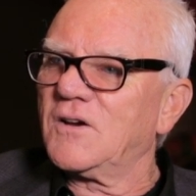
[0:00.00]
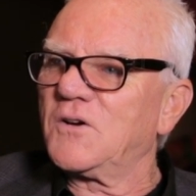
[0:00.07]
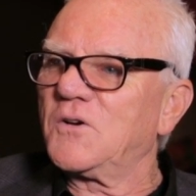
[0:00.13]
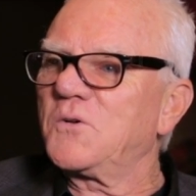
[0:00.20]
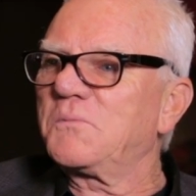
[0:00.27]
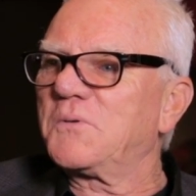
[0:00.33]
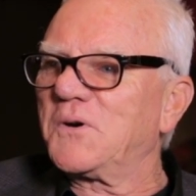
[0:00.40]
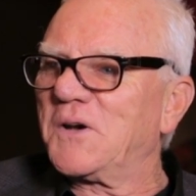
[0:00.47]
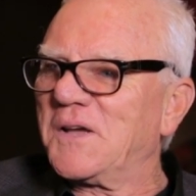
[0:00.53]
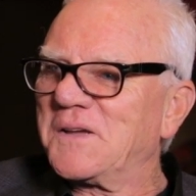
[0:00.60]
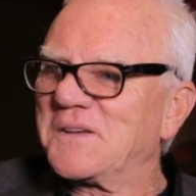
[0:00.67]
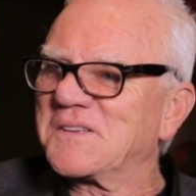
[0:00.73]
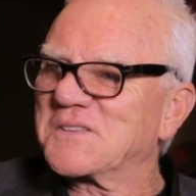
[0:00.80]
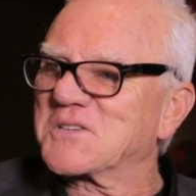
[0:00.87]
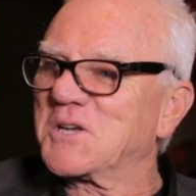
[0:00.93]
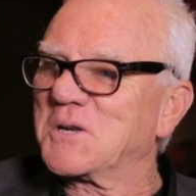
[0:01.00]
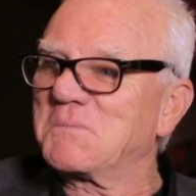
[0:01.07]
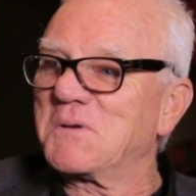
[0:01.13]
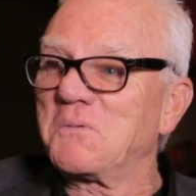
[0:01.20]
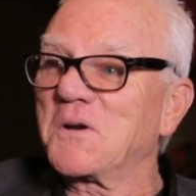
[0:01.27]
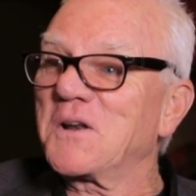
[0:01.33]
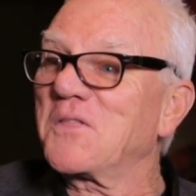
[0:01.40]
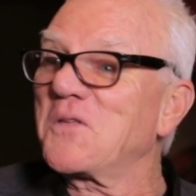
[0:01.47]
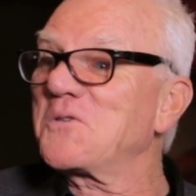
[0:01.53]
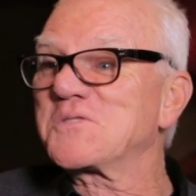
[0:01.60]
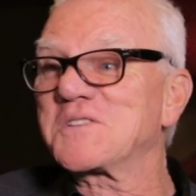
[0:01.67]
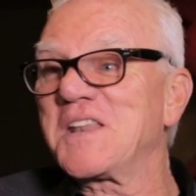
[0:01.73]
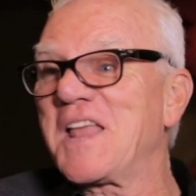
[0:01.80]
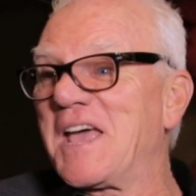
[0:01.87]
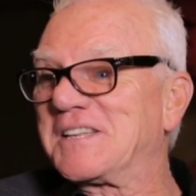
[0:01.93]
Oh boy, it's going to be one of
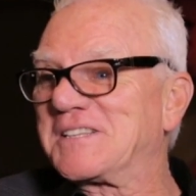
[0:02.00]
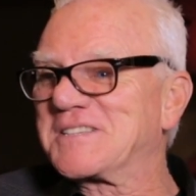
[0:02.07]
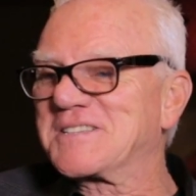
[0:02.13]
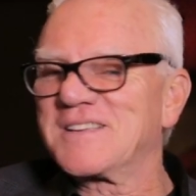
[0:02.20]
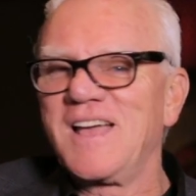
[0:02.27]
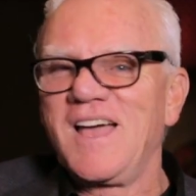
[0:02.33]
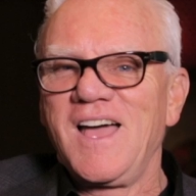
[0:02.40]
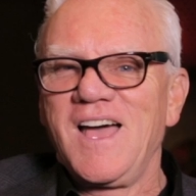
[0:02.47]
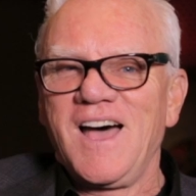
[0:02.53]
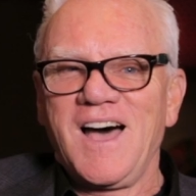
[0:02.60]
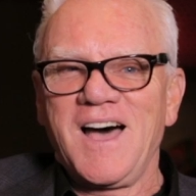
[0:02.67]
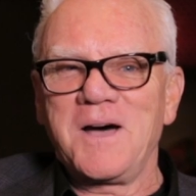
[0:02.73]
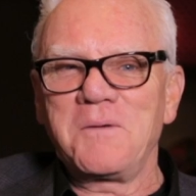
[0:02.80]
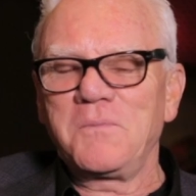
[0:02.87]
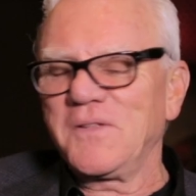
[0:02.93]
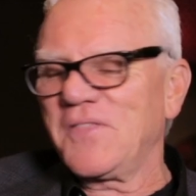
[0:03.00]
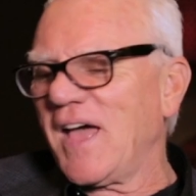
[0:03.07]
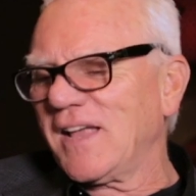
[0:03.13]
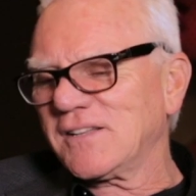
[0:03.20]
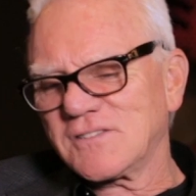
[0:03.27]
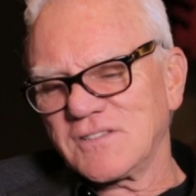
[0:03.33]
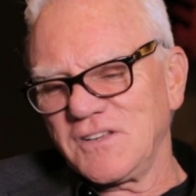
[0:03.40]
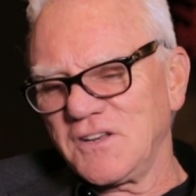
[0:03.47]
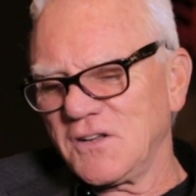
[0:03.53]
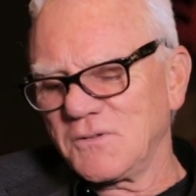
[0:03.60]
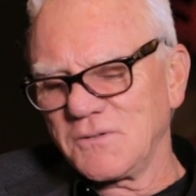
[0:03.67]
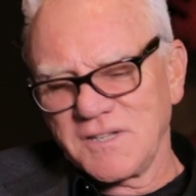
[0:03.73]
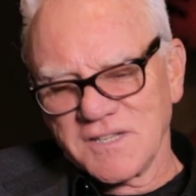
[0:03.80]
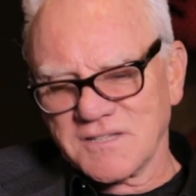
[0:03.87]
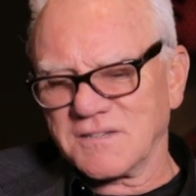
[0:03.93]
those nights. Well, that's, you know,
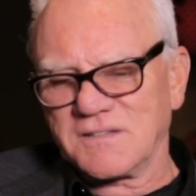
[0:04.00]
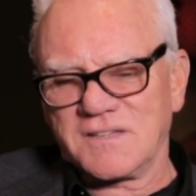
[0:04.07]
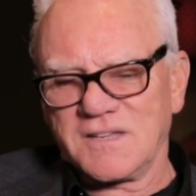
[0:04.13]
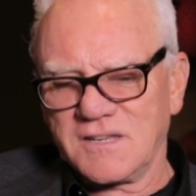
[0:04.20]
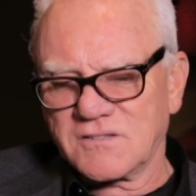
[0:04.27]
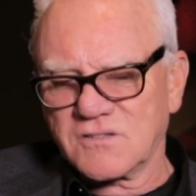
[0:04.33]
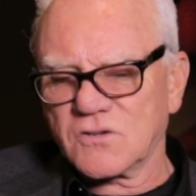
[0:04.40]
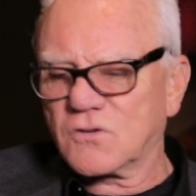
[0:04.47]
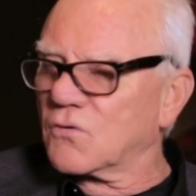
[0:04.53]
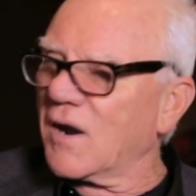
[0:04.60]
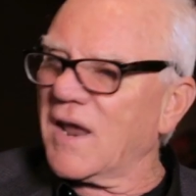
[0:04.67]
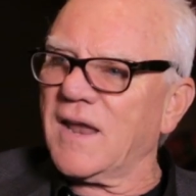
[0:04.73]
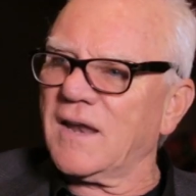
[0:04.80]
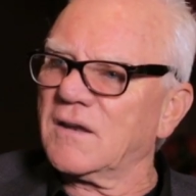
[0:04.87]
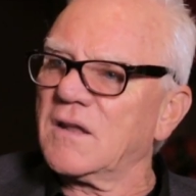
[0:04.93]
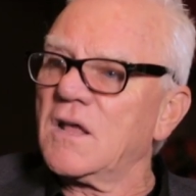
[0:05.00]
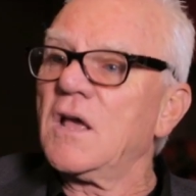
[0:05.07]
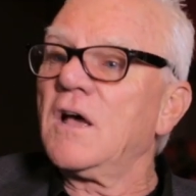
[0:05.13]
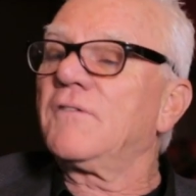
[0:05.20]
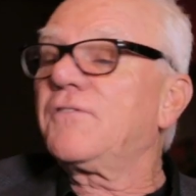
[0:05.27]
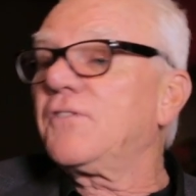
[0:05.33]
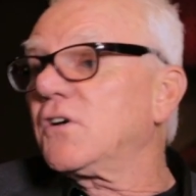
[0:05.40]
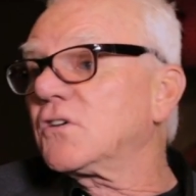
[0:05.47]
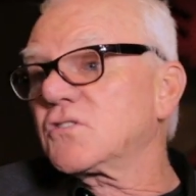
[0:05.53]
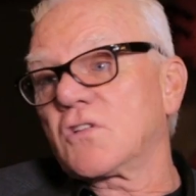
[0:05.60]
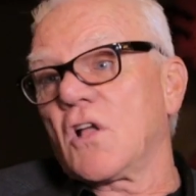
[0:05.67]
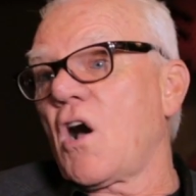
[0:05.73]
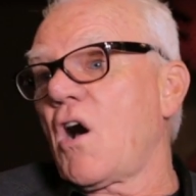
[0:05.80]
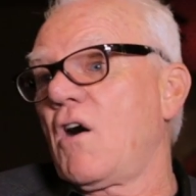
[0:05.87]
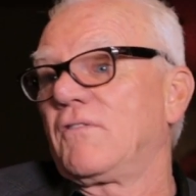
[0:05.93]
listen, it's great. First
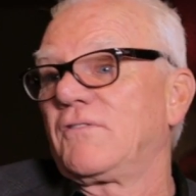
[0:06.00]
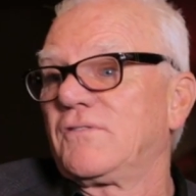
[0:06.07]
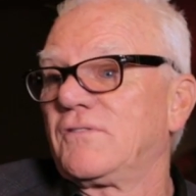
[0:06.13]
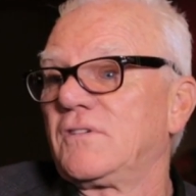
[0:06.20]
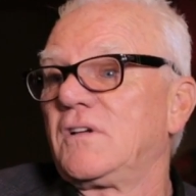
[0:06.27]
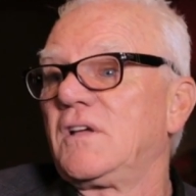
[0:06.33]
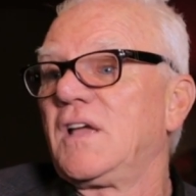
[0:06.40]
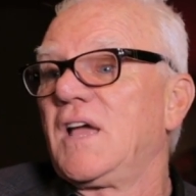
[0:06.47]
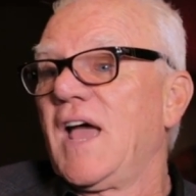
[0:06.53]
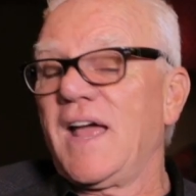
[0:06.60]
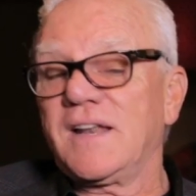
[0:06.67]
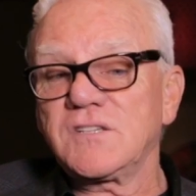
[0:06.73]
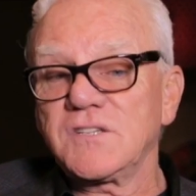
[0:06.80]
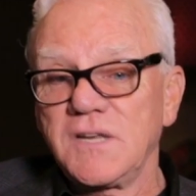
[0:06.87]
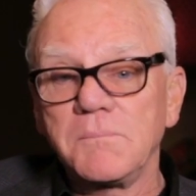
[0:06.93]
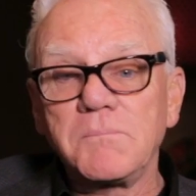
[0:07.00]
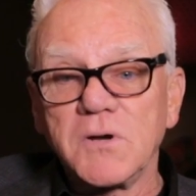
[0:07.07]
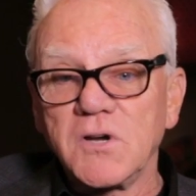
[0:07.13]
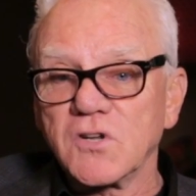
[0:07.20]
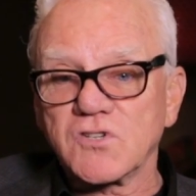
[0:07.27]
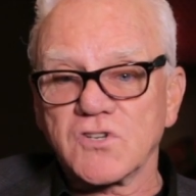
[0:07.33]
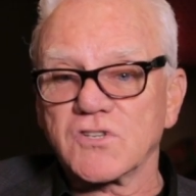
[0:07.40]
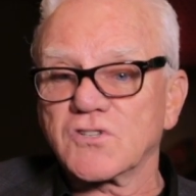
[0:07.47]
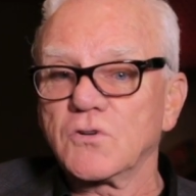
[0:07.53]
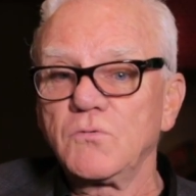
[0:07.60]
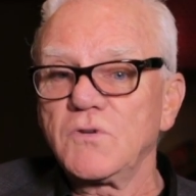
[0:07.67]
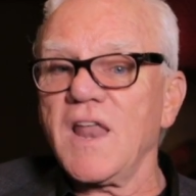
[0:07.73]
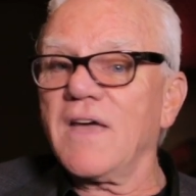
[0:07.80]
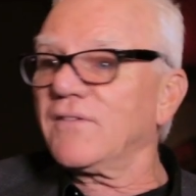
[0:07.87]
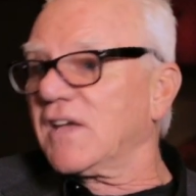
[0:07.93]
off, Anthony Burgess, who
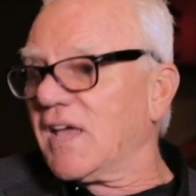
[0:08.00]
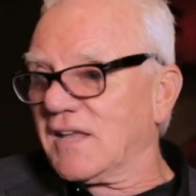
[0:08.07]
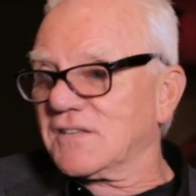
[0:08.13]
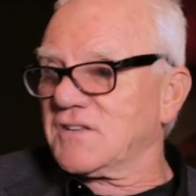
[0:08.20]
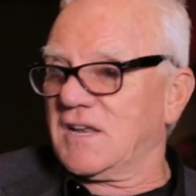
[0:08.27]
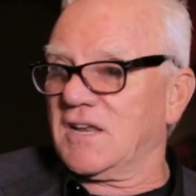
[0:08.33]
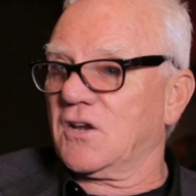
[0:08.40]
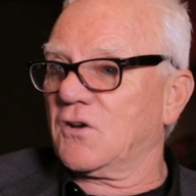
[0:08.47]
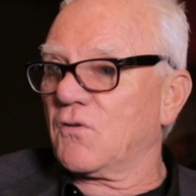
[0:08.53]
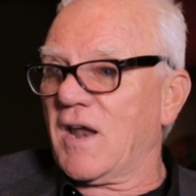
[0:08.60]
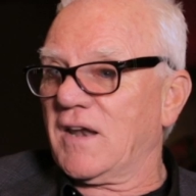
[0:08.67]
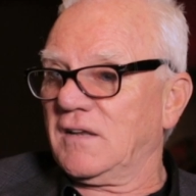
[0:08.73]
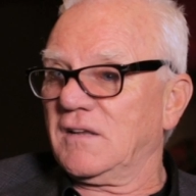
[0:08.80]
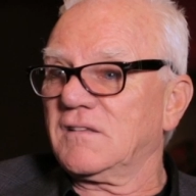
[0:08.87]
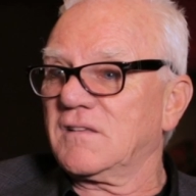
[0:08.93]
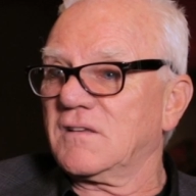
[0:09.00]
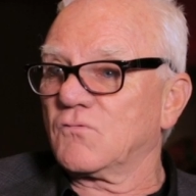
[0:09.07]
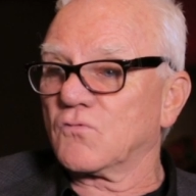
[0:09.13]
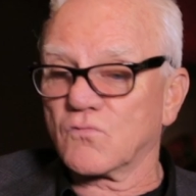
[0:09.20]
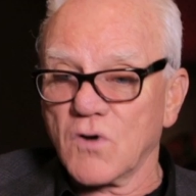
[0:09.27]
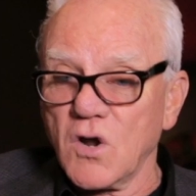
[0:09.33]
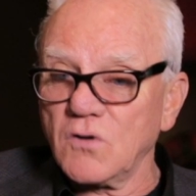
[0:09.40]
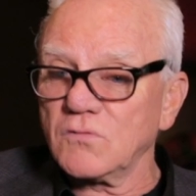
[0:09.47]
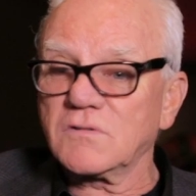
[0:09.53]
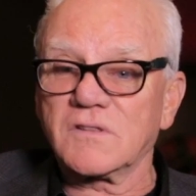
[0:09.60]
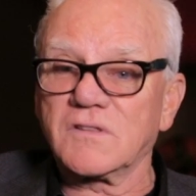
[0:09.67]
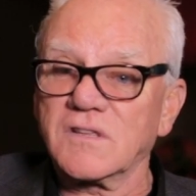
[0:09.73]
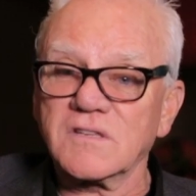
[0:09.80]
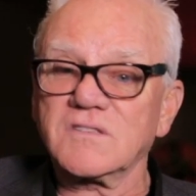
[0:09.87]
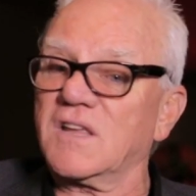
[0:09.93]
never gets any credit, wrote
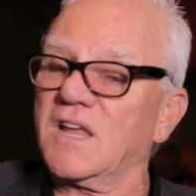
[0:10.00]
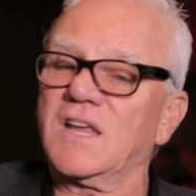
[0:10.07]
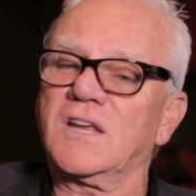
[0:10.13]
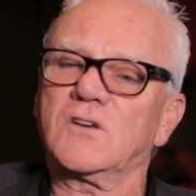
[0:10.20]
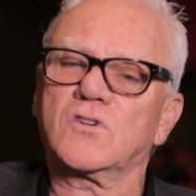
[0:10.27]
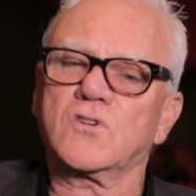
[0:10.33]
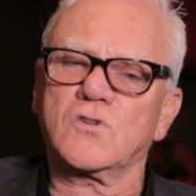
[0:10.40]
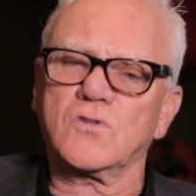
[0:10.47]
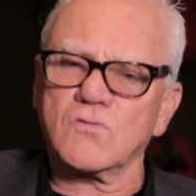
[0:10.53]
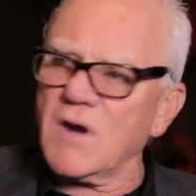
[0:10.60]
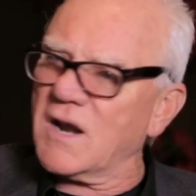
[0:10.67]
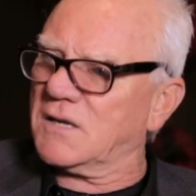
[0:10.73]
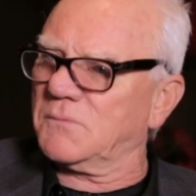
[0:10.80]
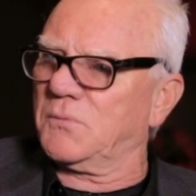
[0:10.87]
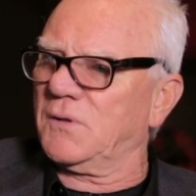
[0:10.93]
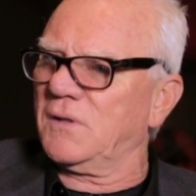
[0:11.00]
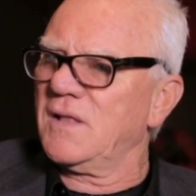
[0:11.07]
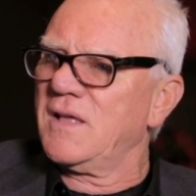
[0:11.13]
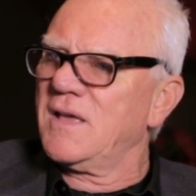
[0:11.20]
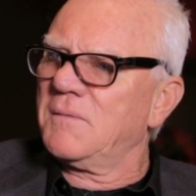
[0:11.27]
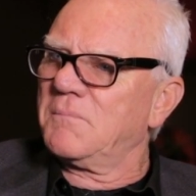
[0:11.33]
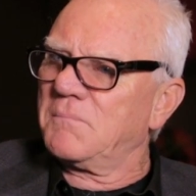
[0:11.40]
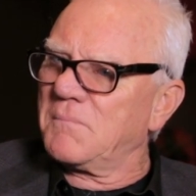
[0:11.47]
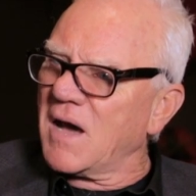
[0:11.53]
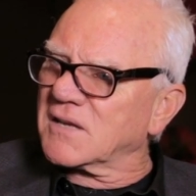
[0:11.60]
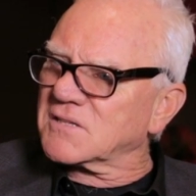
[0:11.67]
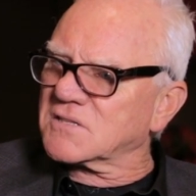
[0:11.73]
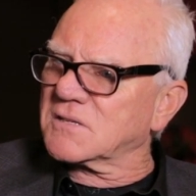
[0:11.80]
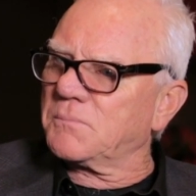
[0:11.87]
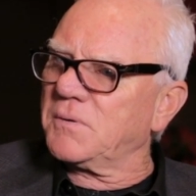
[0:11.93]
this incredible
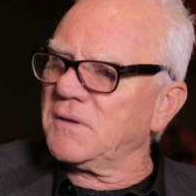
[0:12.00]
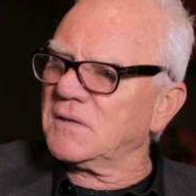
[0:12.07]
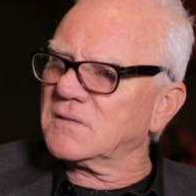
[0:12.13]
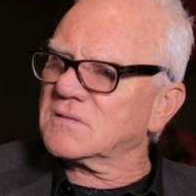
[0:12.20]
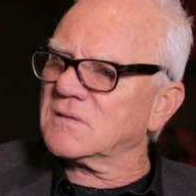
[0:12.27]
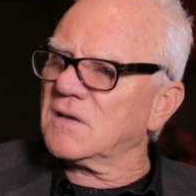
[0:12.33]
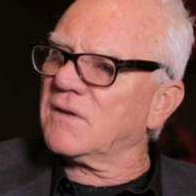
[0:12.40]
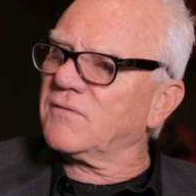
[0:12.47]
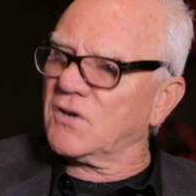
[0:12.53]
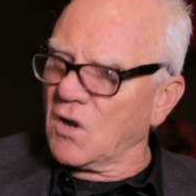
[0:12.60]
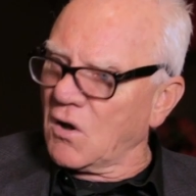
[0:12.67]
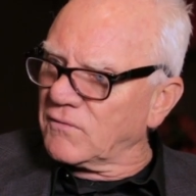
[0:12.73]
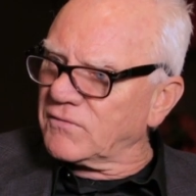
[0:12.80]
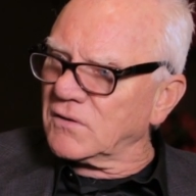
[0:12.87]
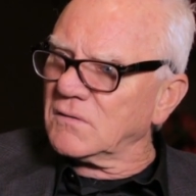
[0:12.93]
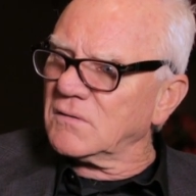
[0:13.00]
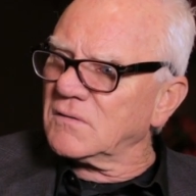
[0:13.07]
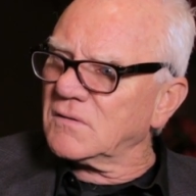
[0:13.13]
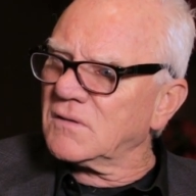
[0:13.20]
masterpiece of a novel.